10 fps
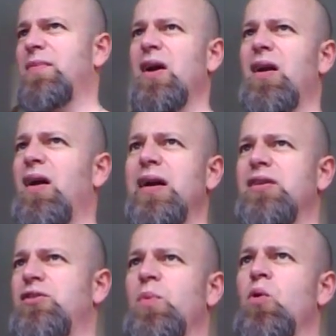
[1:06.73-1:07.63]
kind of
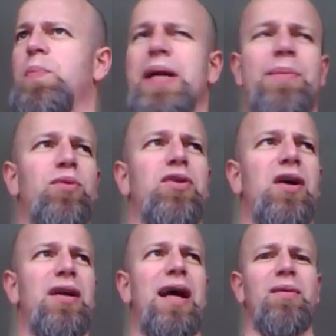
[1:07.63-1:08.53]
like small people
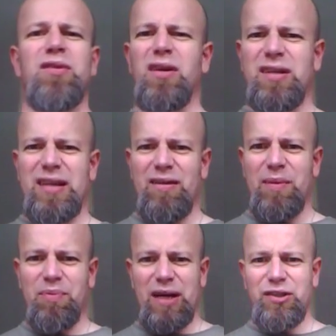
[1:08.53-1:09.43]
turned out, sort of
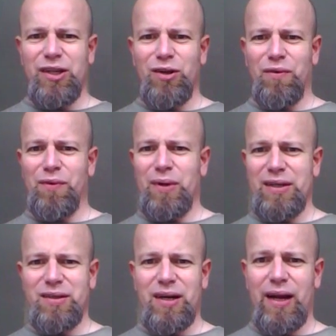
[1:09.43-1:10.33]
Terry Pratchett novel
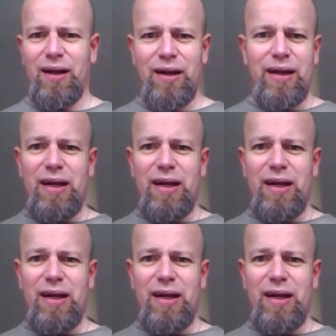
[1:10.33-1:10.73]
this, isn't it?